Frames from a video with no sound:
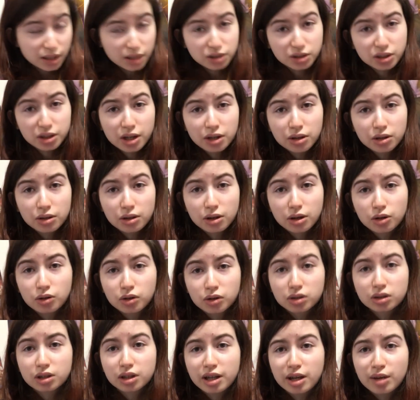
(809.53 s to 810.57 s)
There's
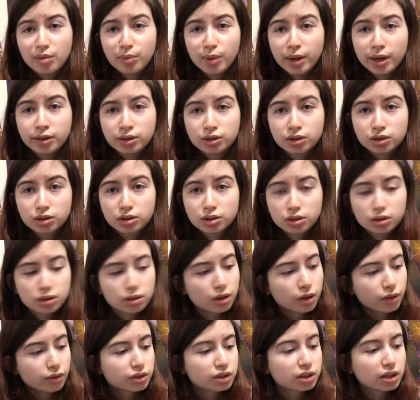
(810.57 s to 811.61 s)
currently a bunch
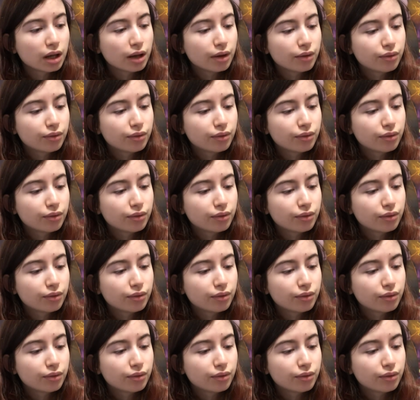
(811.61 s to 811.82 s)
of